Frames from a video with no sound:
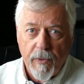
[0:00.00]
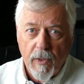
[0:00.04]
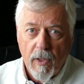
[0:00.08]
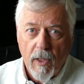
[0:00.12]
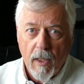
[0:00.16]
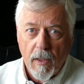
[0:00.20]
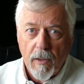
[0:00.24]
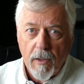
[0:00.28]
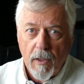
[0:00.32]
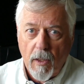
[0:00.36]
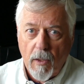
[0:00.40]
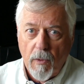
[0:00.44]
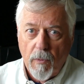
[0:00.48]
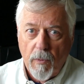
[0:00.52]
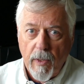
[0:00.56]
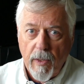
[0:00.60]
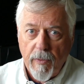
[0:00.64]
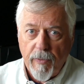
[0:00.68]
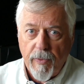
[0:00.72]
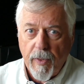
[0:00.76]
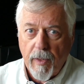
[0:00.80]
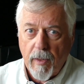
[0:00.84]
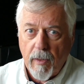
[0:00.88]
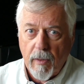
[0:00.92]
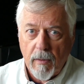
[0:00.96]
going to go with
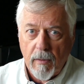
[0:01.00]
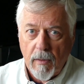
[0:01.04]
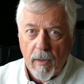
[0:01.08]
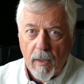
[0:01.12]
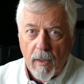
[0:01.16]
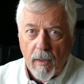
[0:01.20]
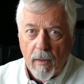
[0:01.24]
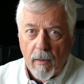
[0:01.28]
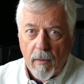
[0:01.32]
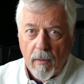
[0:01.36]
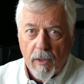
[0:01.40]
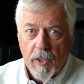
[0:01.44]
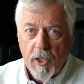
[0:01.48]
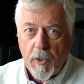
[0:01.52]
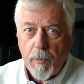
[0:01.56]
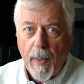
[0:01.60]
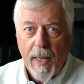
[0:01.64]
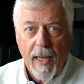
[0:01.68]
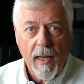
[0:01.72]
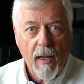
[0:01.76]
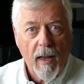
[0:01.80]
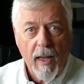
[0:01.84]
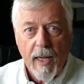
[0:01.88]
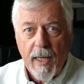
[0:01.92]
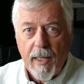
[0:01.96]
a A Spey
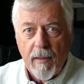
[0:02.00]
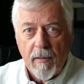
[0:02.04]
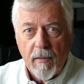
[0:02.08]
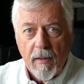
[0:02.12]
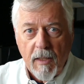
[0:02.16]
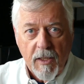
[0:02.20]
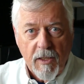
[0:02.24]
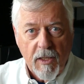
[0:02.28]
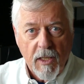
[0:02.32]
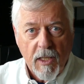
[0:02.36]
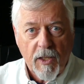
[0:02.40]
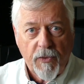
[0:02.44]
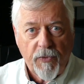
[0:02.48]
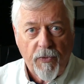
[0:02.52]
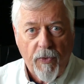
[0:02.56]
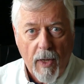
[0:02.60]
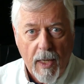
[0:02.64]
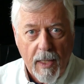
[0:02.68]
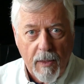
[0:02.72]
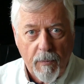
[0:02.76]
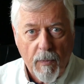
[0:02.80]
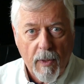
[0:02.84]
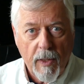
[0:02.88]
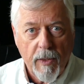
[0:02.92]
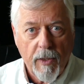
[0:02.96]
line, just
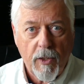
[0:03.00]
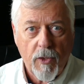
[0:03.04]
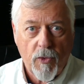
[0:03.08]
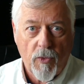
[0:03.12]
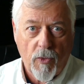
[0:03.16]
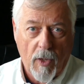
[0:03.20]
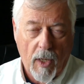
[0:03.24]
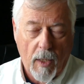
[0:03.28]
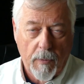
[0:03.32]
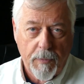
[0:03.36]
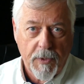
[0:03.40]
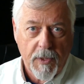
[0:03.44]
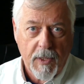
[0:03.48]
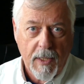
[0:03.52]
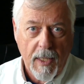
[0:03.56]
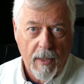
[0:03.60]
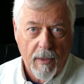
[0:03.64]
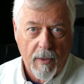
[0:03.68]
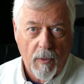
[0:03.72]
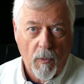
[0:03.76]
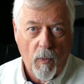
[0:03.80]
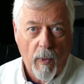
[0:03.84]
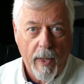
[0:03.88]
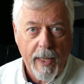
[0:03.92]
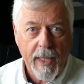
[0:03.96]
find one that drops down
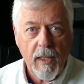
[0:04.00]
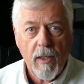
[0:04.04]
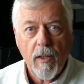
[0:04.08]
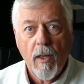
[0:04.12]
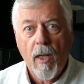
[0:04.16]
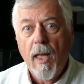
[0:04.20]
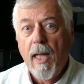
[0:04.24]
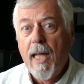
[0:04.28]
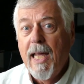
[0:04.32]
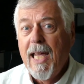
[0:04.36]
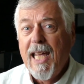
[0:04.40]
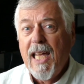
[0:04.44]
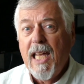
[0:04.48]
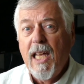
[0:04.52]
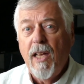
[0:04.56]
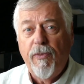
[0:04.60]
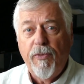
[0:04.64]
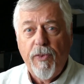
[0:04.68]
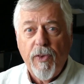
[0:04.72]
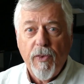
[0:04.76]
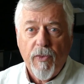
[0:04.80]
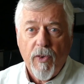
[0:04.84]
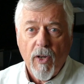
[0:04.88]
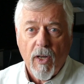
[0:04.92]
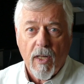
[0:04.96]
in weight. If
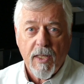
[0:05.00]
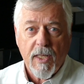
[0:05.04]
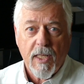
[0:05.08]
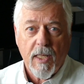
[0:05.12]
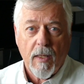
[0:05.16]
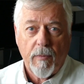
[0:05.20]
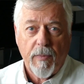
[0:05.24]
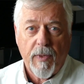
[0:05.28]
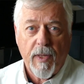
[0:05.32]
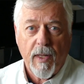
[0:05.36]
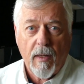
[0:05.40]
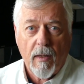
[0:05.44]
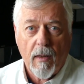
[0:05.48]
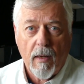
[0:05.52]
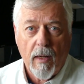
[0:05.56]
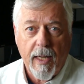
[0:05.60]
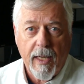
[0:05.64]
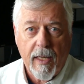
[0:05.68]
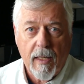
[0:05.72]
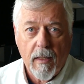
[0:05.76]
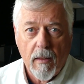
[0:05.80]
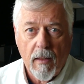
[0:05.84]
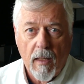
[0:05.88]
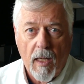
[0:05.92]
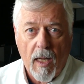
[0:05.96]
you've got something
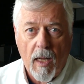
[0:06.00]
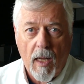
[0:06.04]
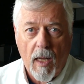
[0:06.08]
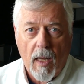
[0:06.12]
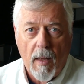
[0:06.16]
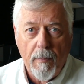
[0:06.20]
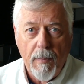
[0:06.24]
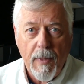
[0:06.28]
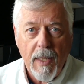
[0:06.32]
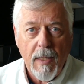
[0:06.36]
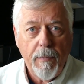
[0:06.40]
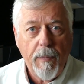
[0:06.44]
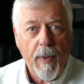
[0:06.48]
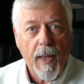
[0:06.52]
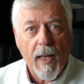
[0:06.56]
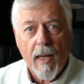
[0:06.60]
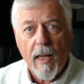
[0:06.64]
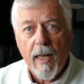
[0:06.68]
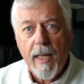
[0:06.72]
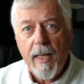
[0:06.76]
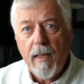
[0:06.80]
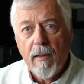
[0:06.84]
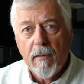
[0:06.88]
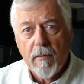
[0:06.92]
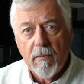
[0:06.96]
like a
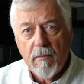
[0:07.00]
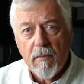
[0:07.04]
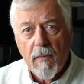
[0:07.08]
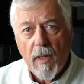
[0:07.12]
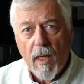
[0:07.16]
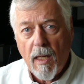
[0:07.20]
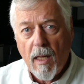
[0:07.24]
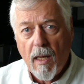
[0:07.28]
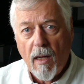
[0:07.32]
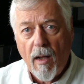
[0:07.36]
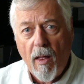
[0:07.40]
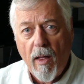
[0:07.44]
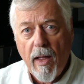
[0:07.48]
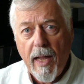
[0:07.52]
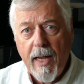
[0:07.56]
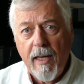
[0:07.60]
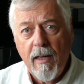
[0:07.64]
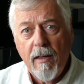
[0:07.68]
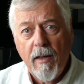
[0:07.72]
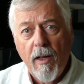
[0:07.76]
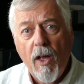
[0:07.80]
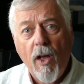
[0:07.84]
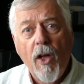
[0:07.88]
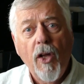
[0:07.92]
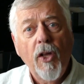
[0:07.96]
mid-belly line,
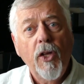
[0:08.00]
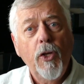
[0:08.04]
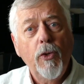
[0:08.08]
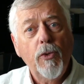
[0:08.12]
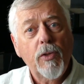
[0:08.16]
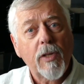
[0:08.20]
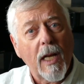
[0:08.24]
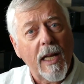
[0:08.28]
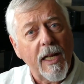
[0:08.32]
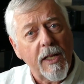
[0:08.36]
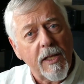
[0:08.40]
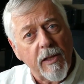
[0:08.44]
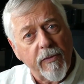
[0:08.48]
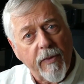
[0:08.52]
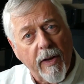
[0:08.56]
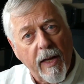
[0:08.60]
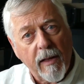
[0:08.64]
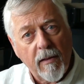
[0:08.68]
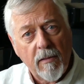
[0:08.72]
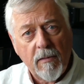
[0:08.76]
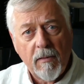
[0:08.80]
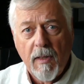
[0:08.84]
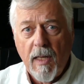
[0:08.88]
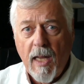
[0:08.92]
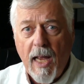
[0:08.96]
use less of it.
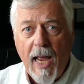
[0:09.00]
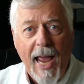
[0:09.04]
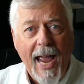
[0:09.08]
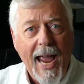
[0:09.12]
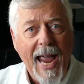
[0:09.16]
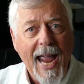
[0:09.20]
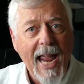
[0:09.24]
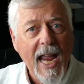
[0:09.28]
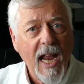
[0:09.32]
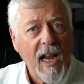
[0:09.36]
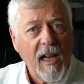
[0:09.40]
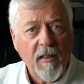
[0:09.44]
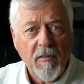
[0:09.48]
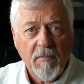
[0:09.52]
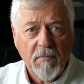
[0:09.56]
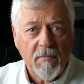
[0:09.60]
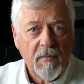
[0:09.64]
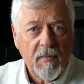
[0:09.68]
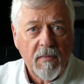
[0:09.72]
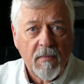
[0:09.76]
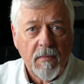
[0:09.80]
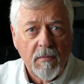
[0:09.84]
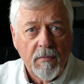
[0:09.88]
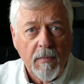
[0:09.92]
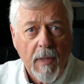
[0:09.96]
Hang
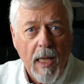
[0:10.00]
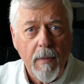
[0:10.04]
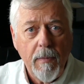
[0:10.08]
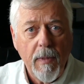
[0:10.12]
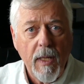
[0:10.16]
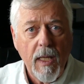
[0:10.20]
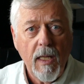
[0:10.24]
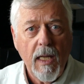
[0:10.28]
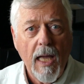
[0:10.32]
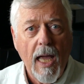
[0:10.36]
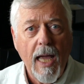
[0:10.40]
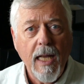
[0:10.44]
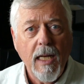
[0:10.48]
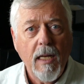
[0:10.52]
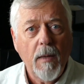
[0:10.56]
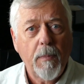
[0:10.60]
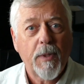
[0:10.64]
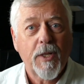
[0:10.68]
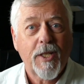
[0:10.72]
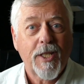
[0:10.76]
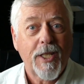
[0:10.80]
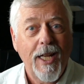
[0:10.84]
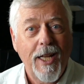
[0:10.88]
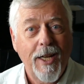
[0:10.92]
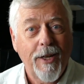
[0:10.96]
maybe
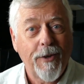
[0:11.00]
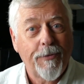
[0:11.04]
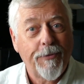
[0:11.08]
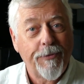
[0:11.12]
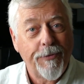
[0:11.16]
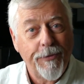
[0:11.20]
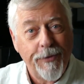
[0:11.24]
80% of